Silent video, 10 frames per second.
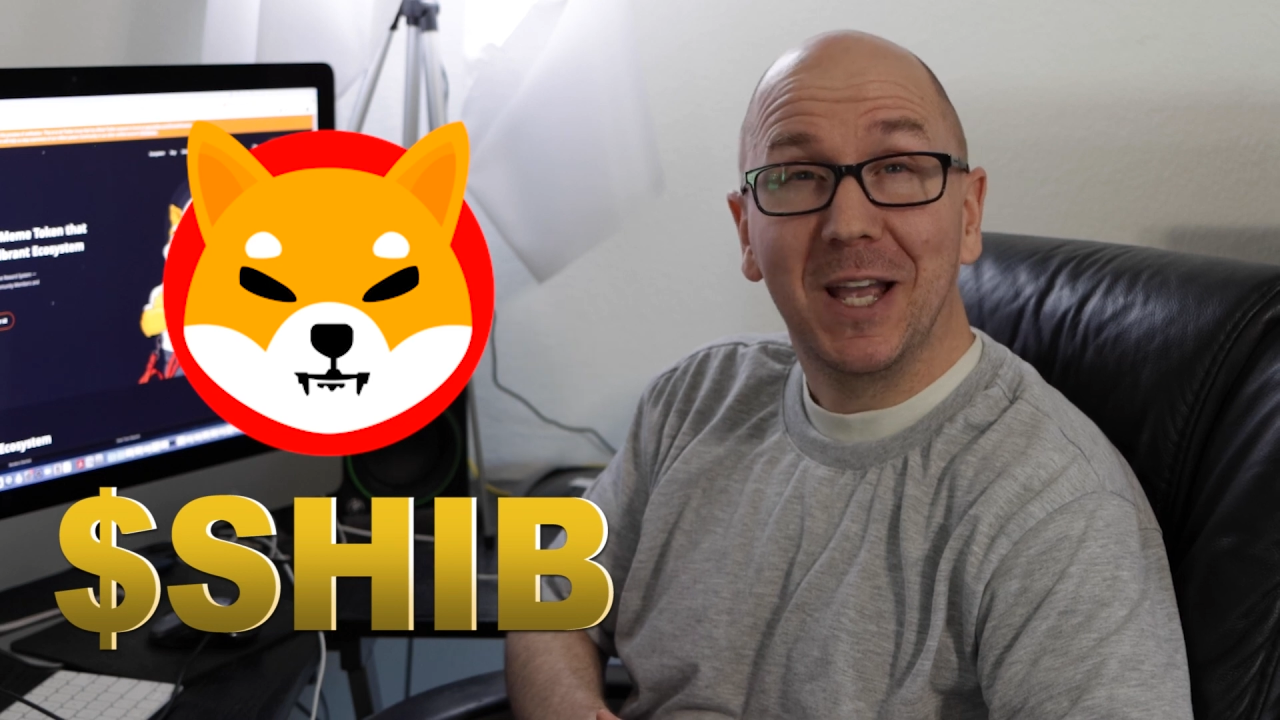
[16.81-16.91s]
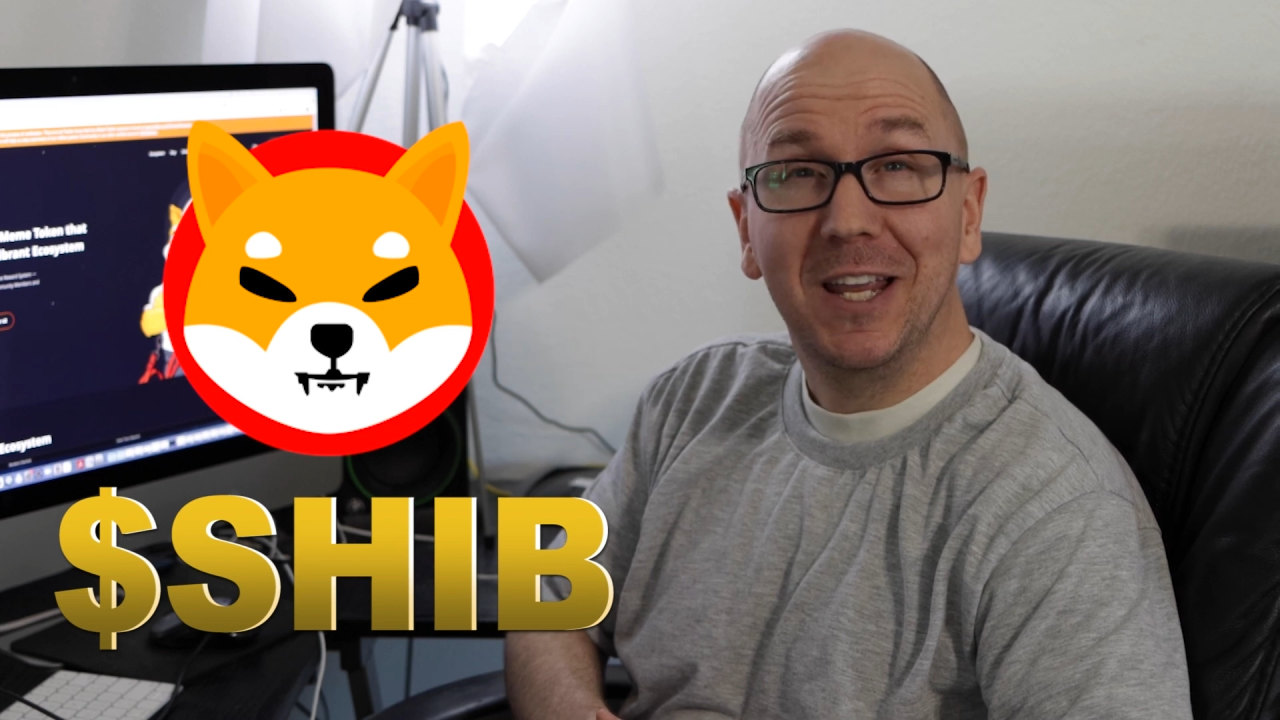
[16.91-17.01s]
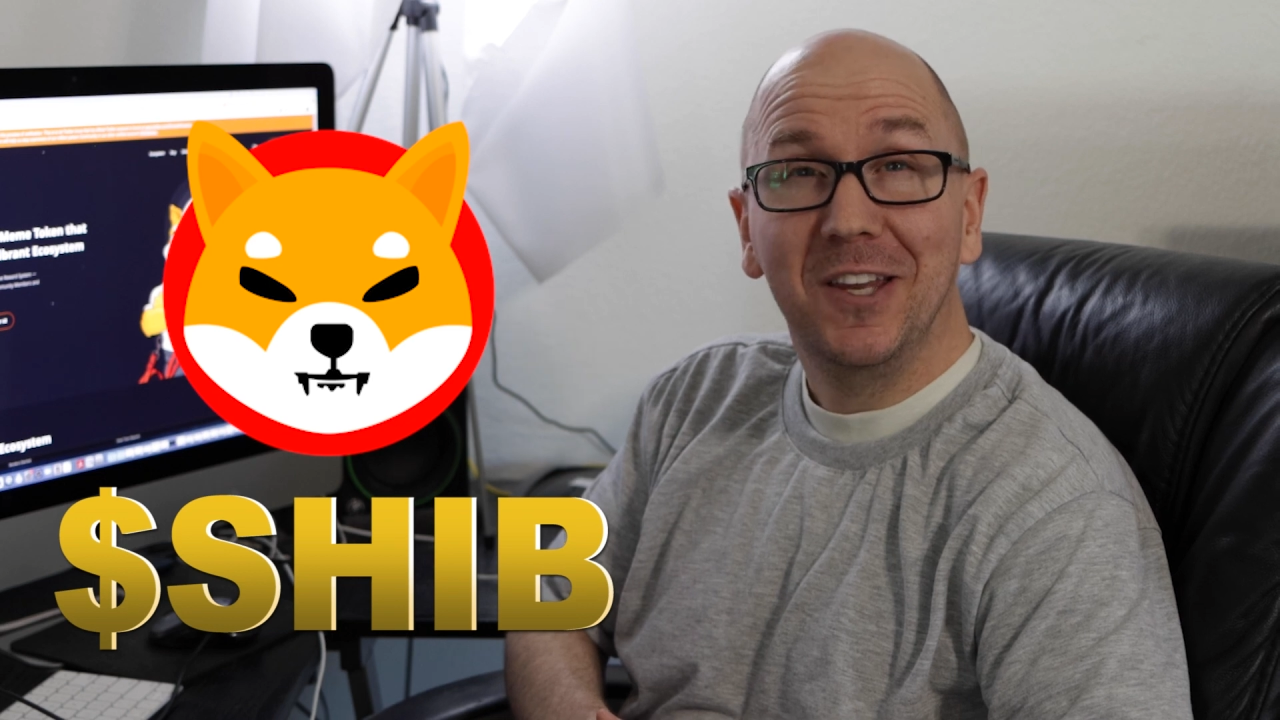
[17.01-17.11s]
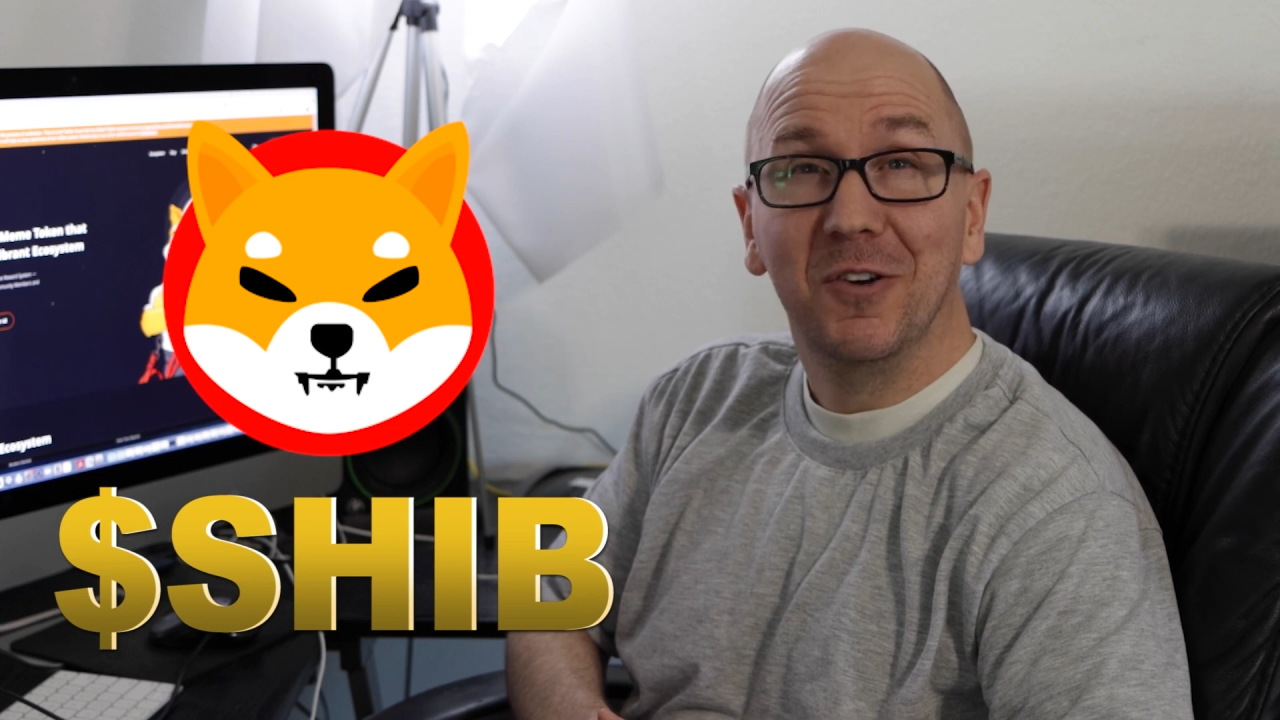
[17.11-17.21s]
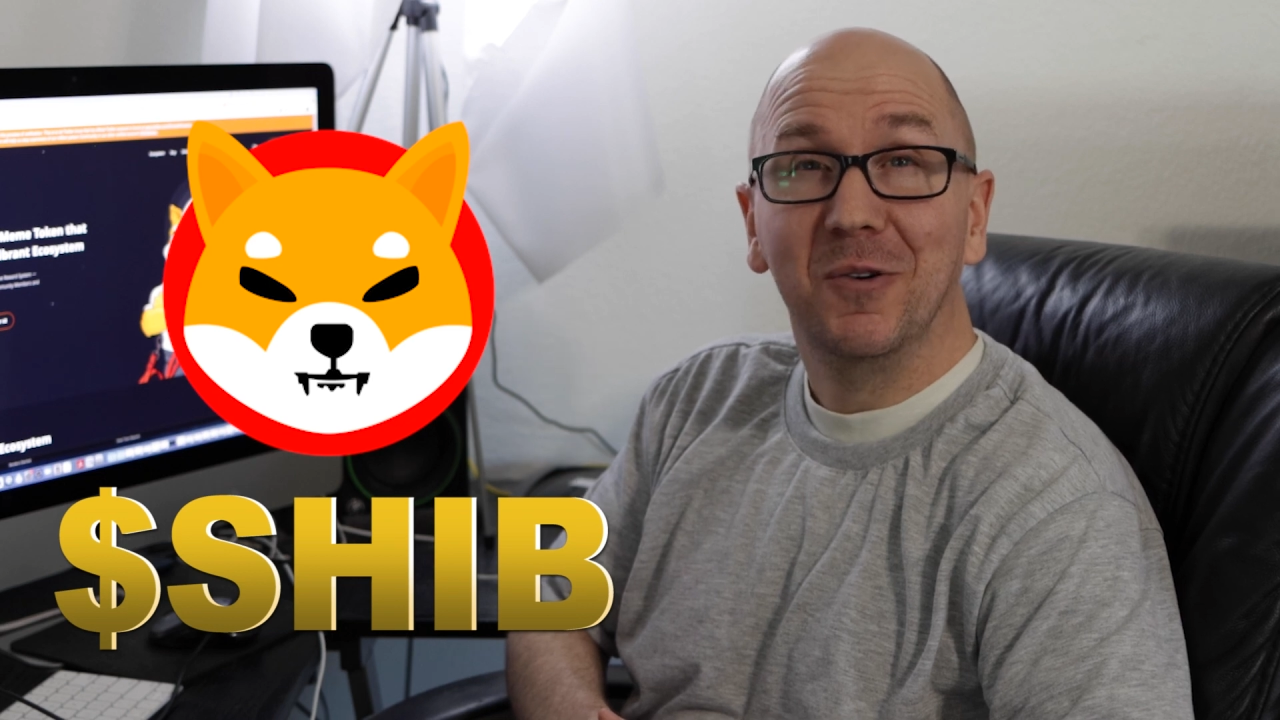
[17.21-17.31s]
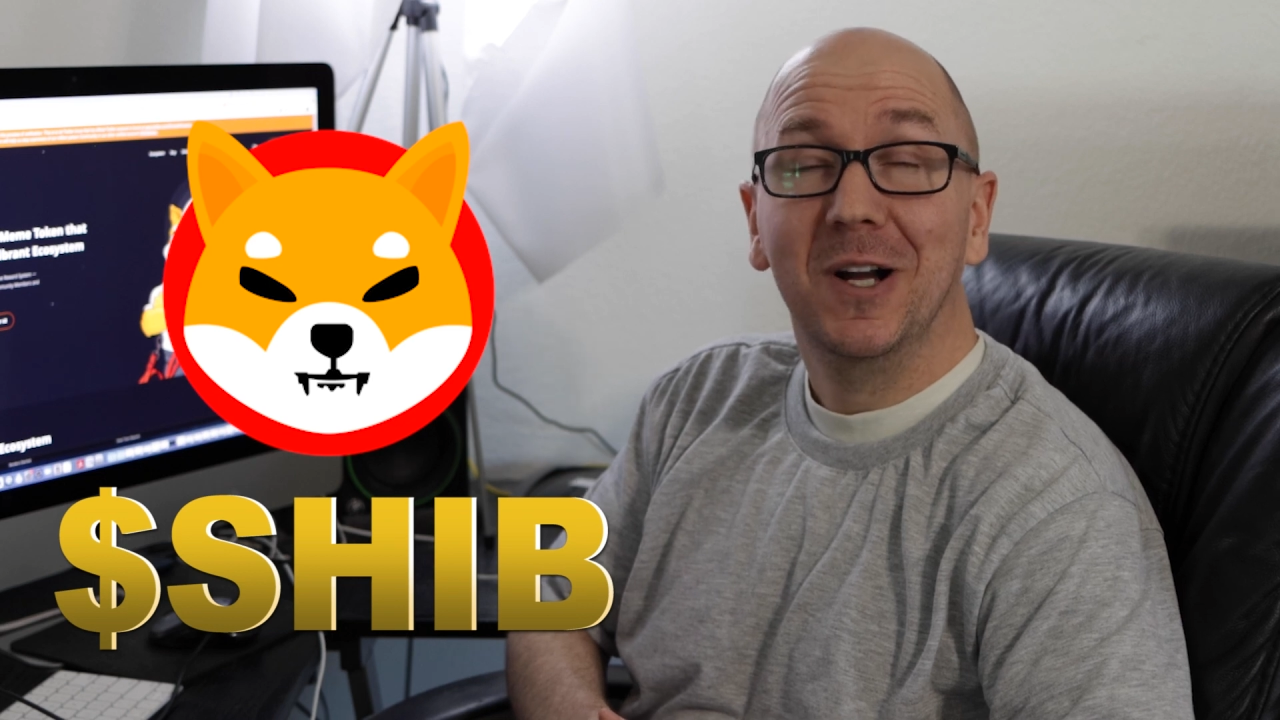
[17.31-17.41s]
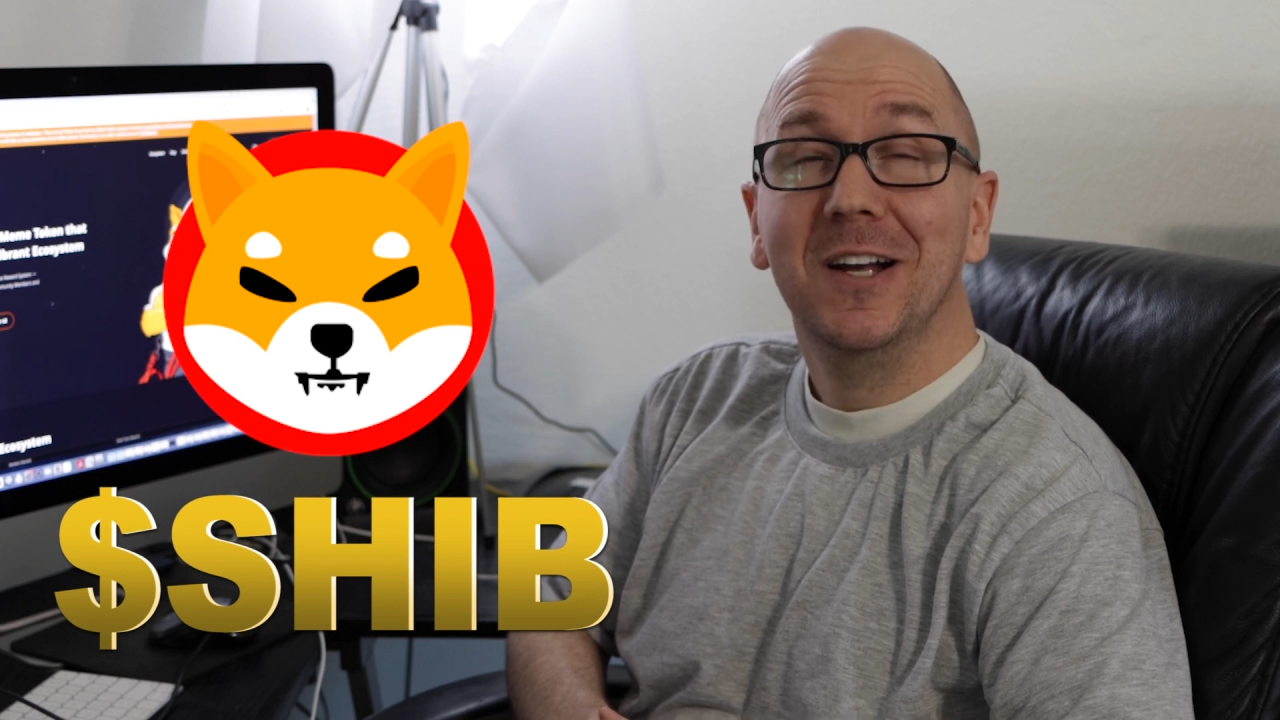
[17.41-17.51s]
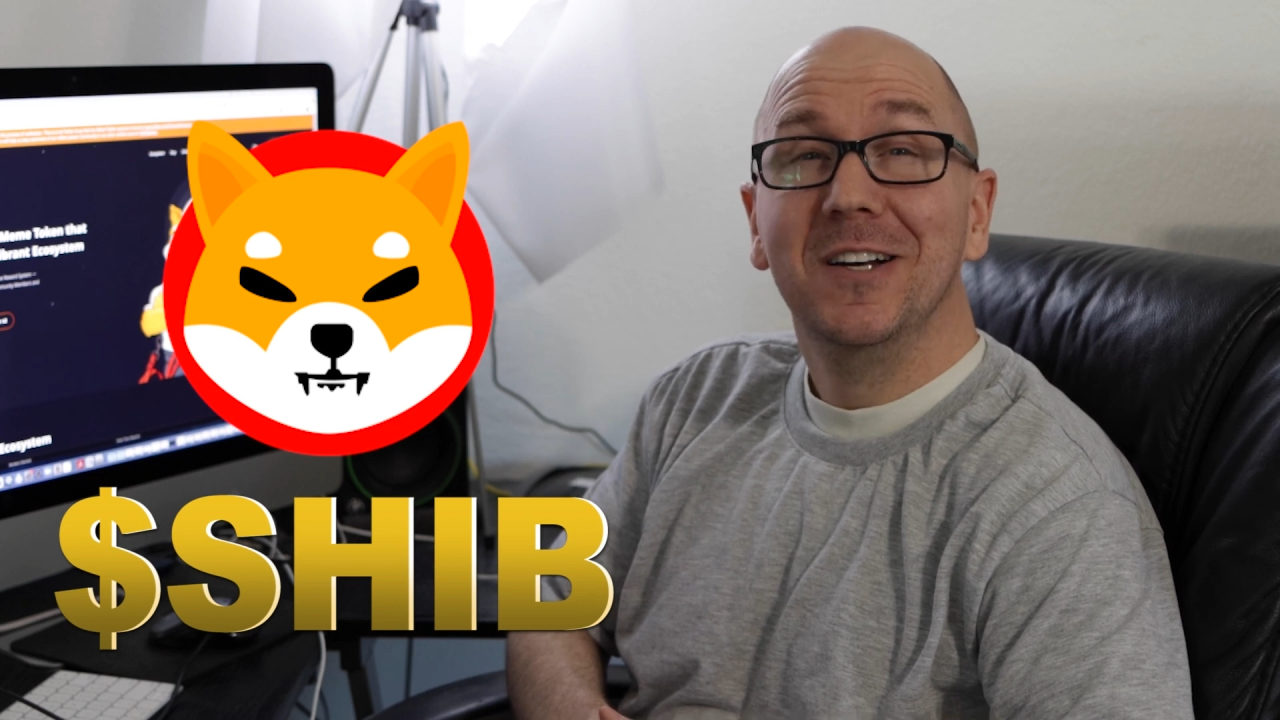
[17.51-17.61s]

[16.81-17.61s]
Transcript: Inu